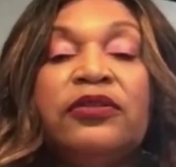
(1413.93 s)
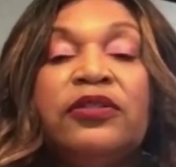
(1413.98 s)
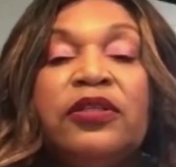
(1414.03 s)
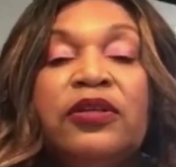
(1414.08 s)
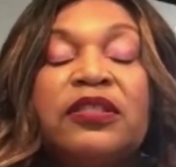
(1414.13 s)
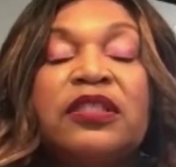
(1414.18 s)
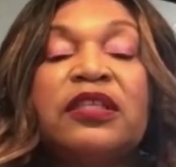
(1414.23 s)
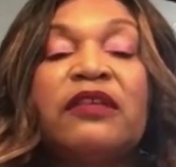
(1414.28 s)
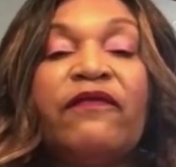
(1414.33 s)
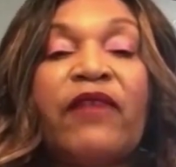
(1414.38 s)

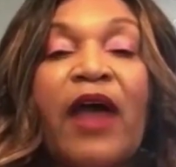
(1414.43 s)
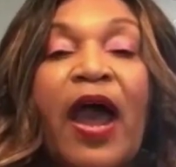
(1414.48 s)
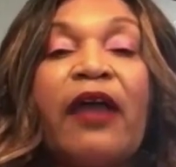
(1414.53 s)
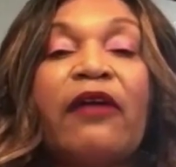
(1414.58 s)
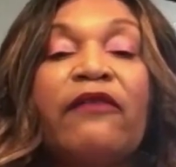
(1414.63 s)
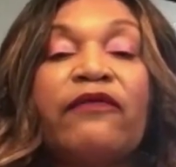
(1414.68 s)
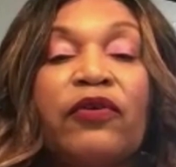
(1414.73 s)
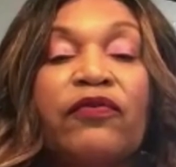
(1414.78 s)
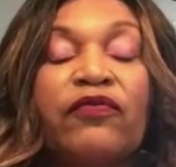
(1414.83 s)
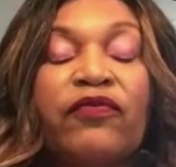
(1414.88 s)
your
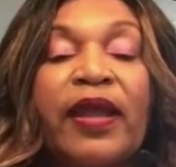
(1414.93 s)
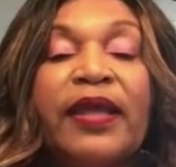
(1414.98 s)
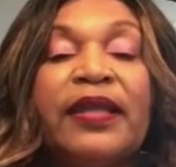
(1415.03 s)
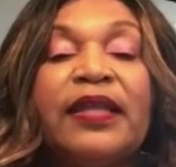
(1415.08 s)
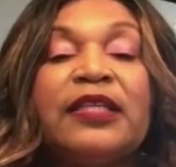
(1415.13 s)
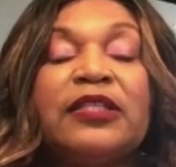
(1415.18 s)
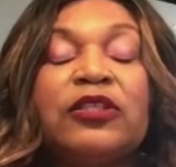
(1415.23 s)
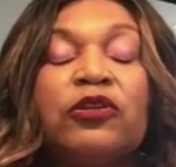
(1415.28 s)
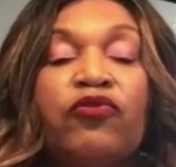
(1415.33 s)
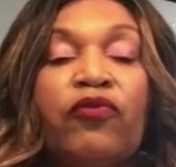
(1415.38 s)
survival rate
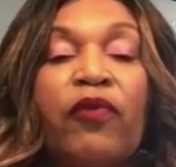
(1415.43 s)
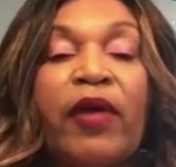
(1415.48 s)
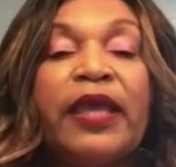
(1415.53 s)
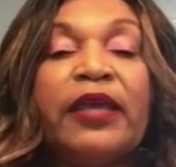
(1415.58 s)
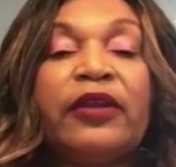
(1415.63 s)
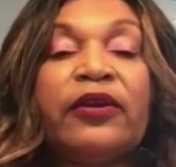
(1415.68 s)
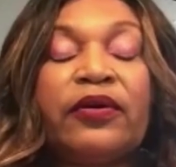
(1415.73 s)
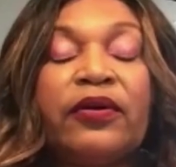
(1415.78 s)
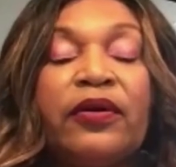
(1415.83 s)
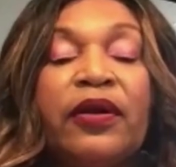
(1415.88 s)
is
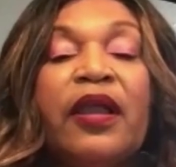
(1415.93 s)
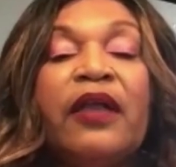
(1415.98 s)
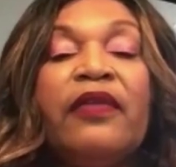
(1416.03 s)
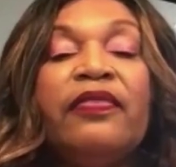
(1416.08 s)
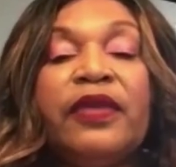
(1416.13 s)
greater